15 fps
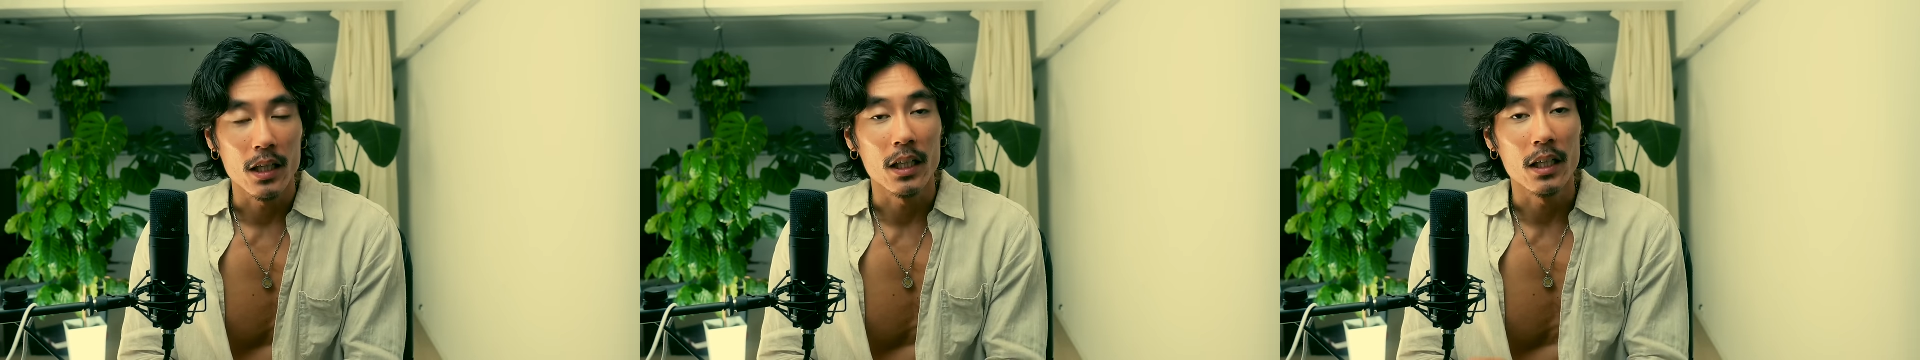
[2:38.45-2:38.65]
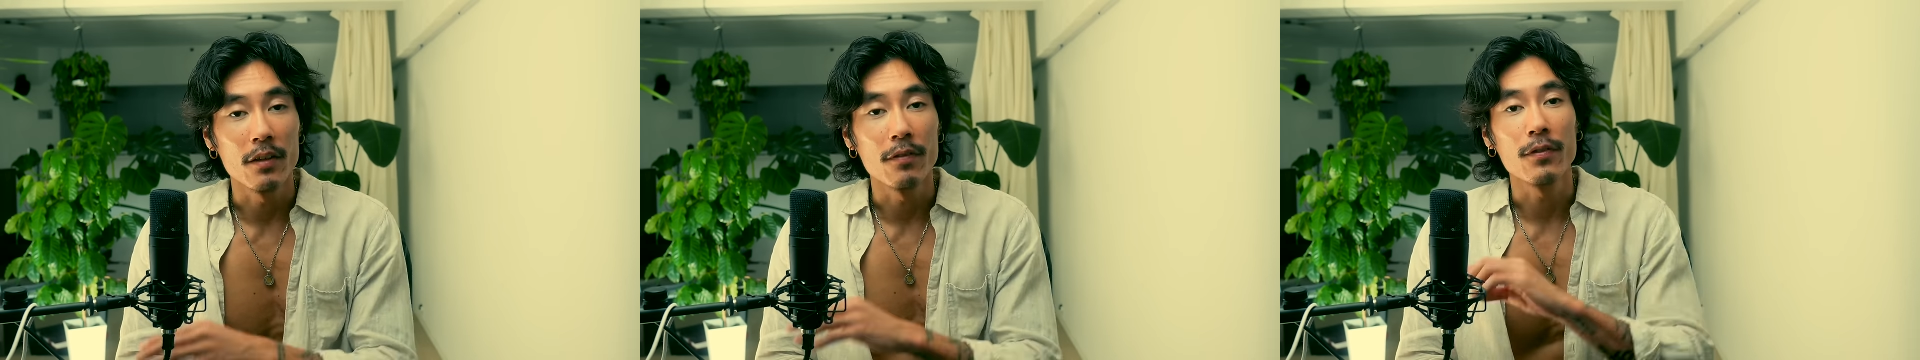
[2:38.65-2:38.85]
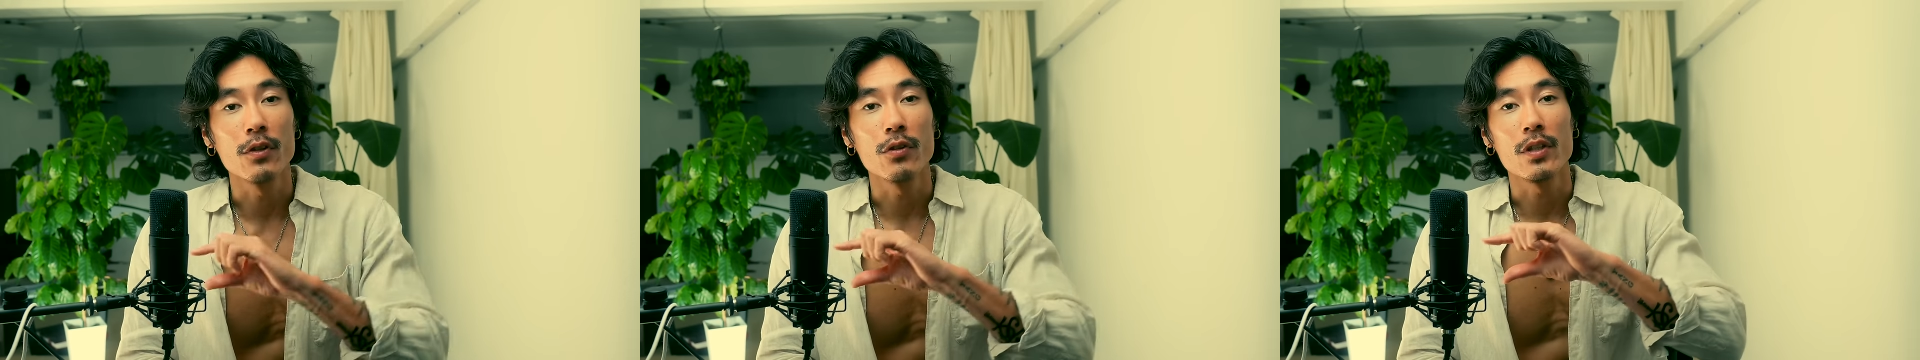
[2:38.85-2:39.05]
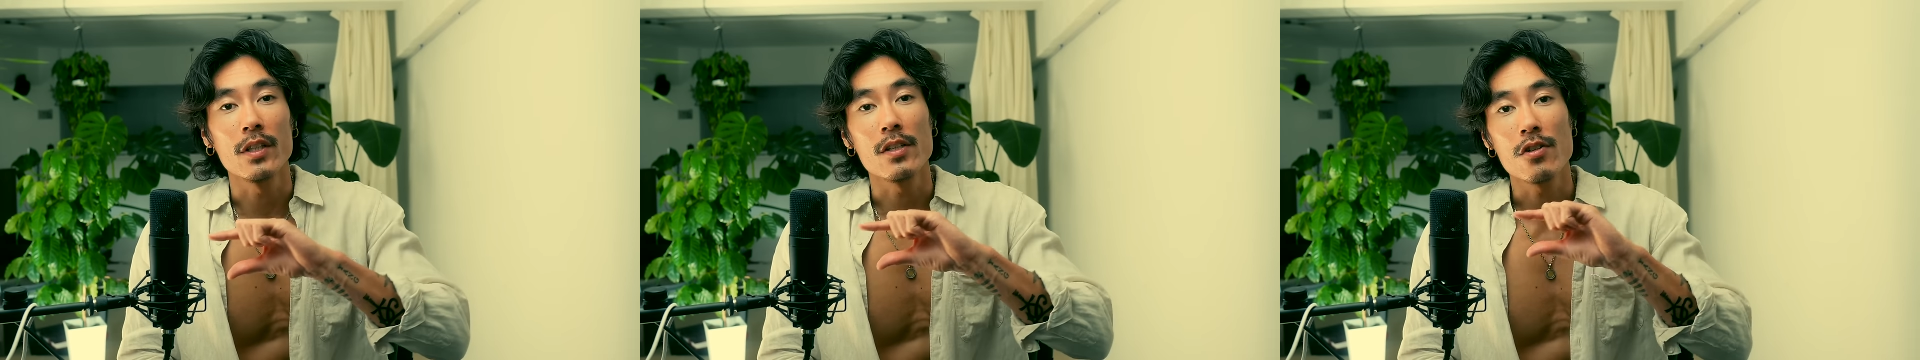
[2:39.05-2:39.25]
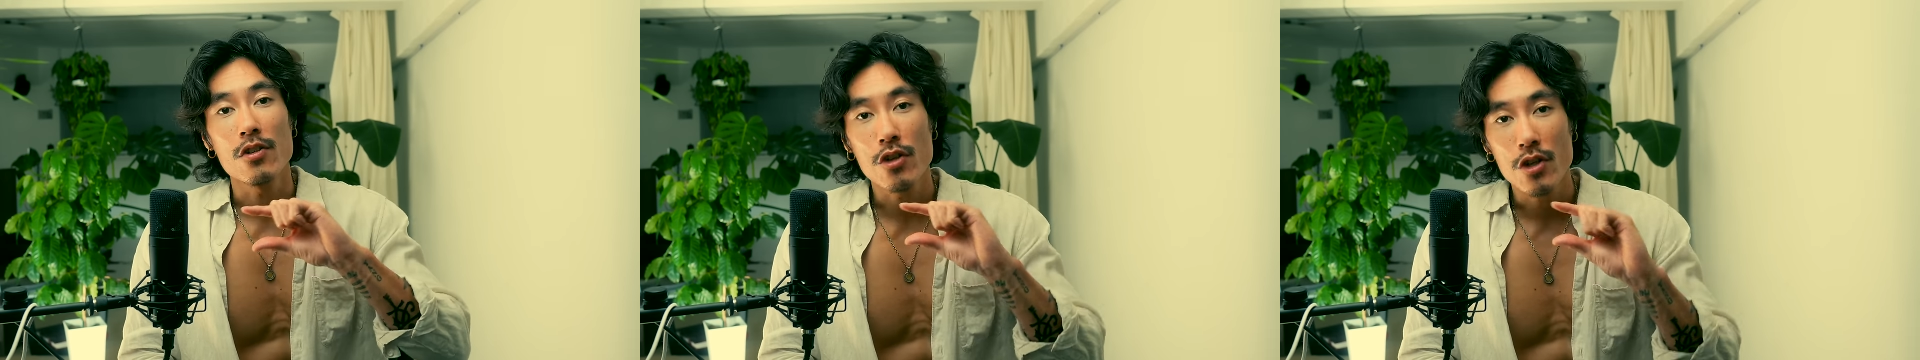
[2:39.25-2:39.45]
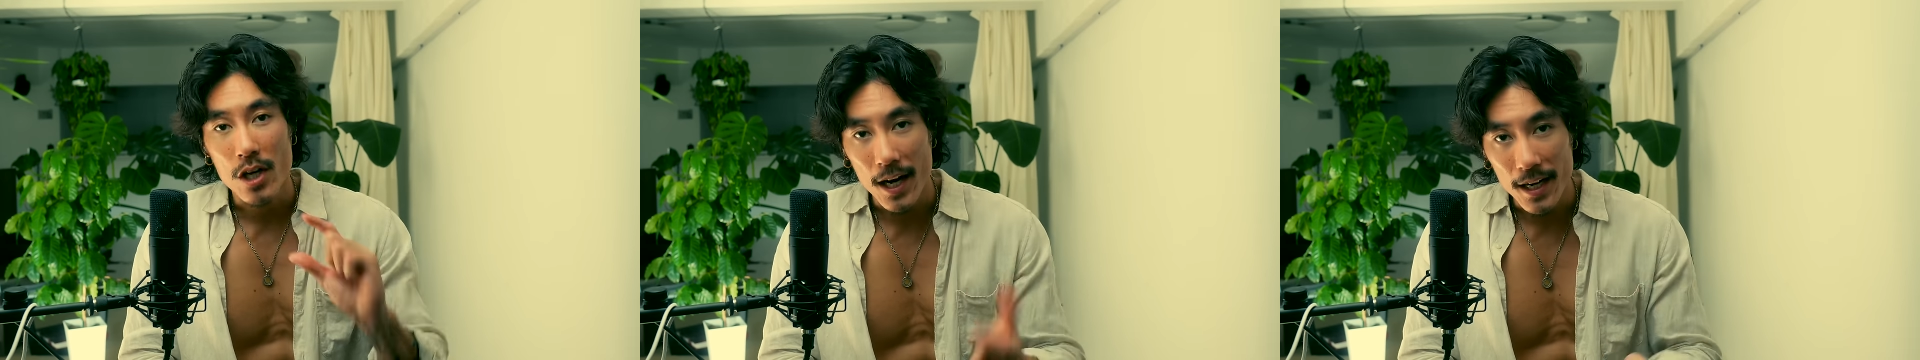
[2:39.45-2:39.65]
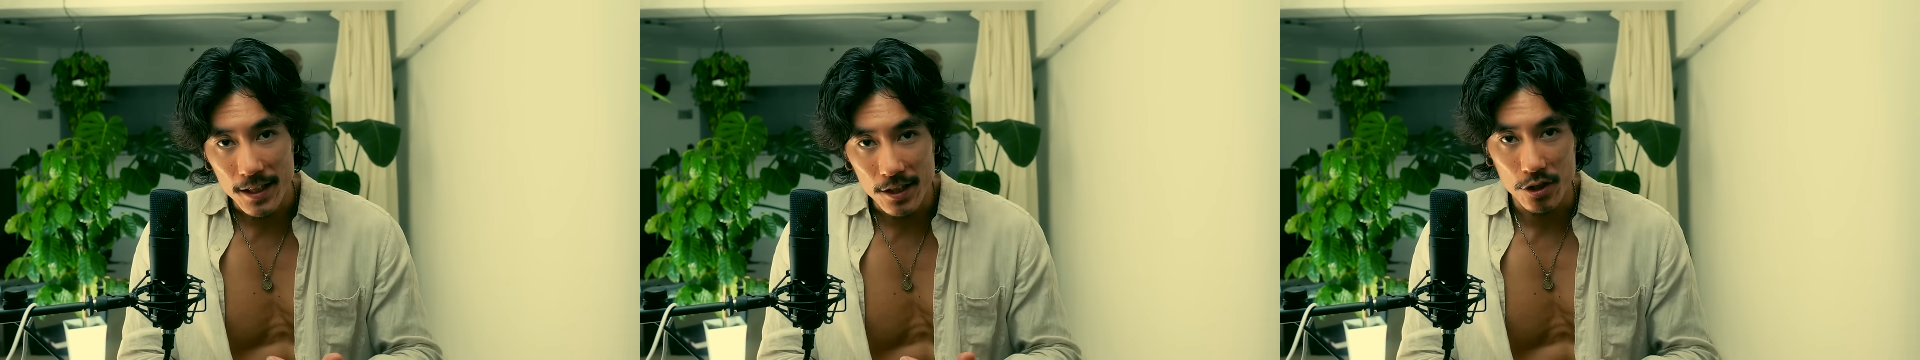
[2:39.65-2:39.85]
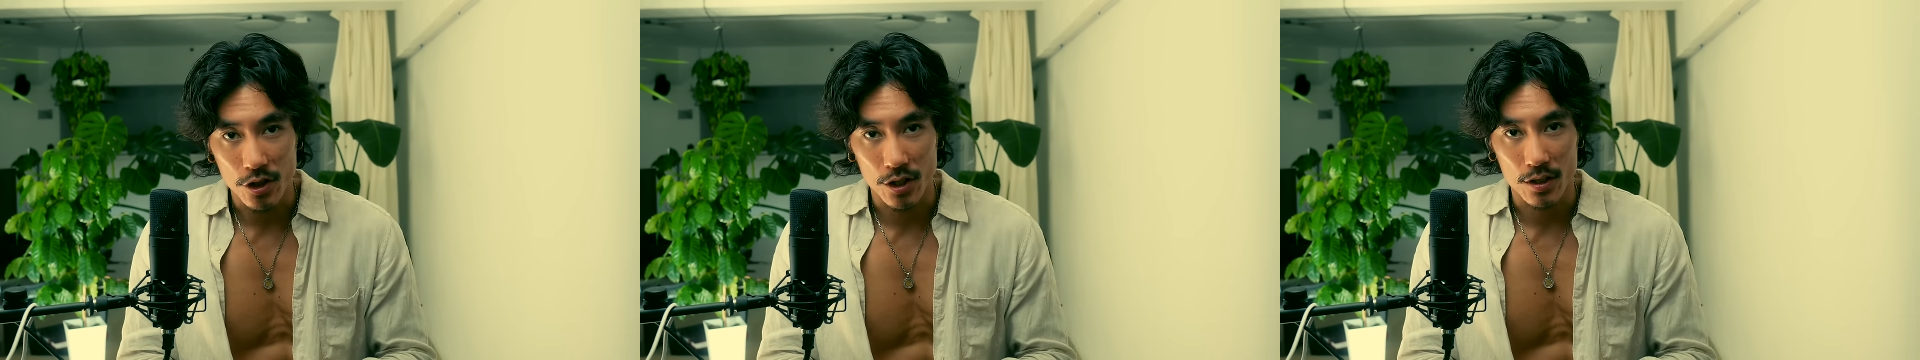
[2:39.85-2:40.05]
If you can
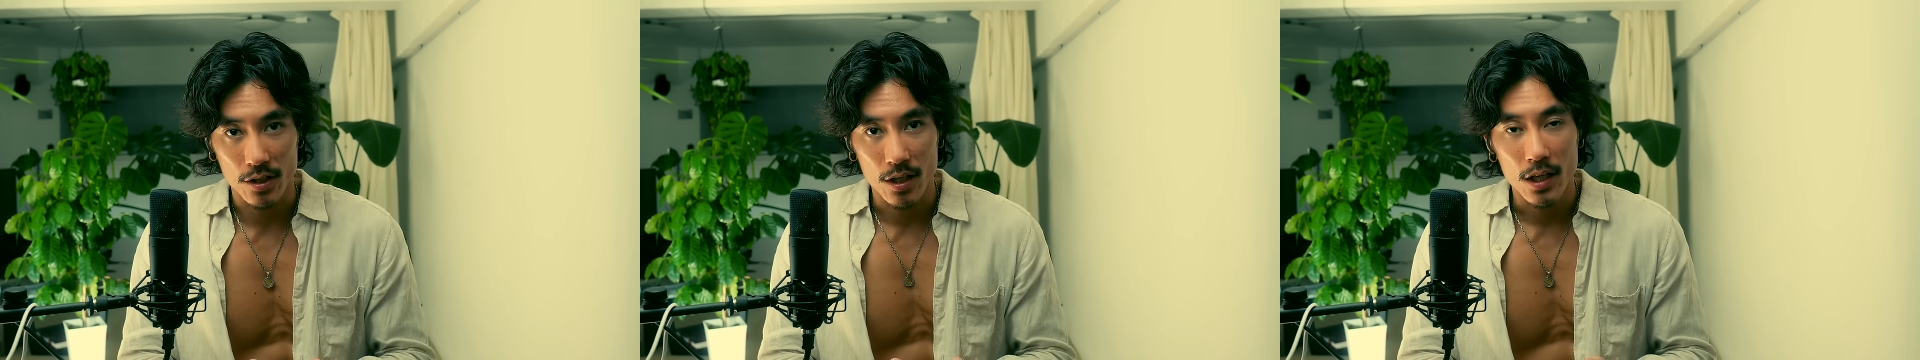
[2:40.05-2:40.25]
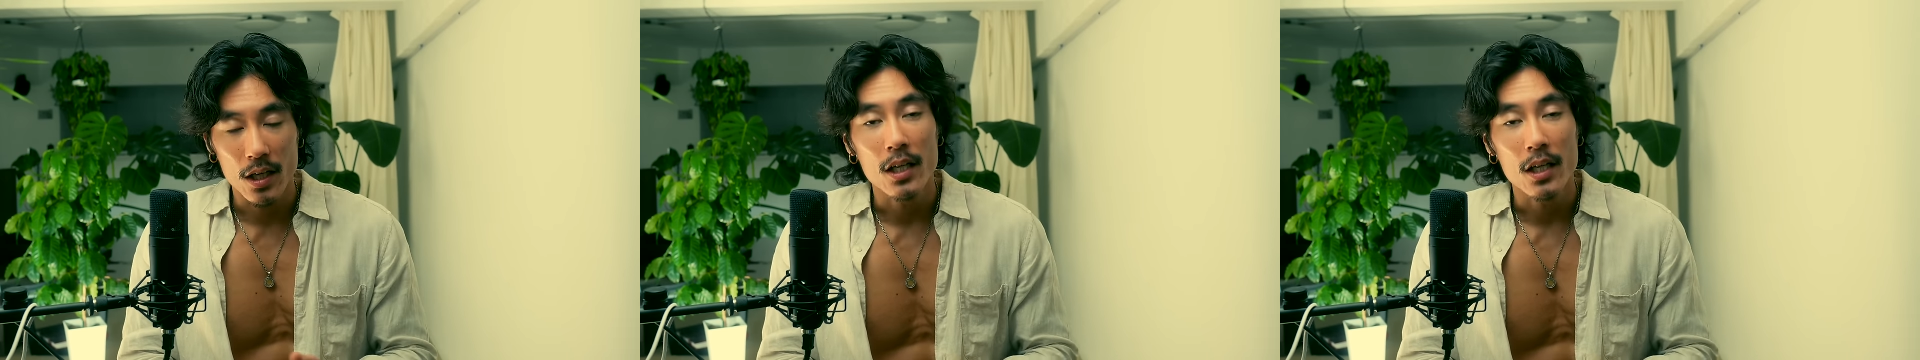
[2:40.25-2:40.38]
change it,